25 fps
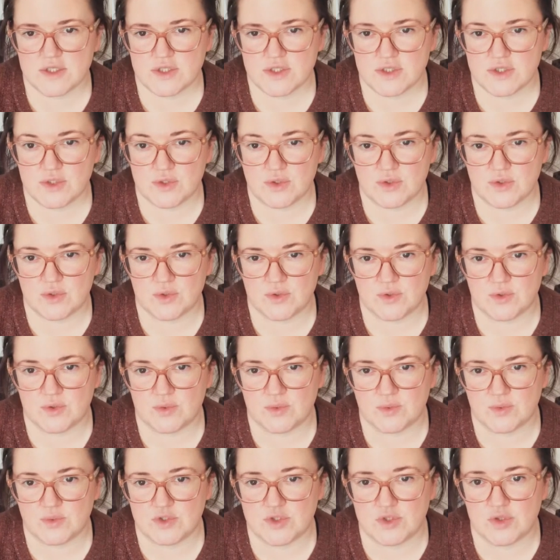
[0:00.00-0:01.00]

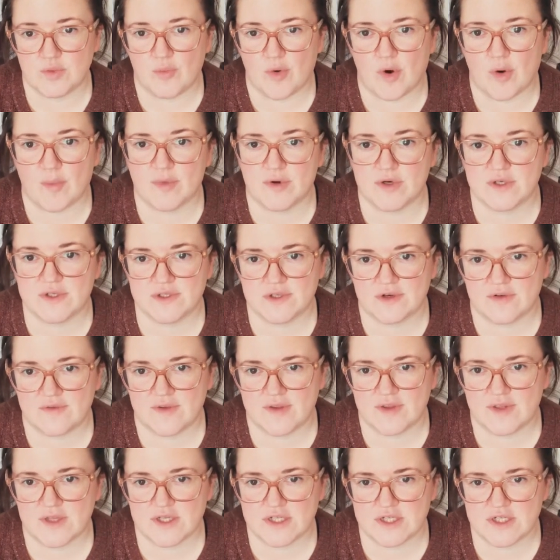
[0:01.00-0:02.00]
to do more
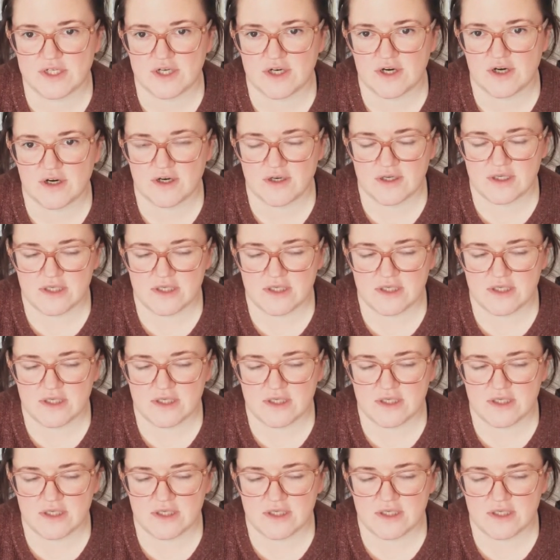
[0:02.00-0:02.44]
preserving this year.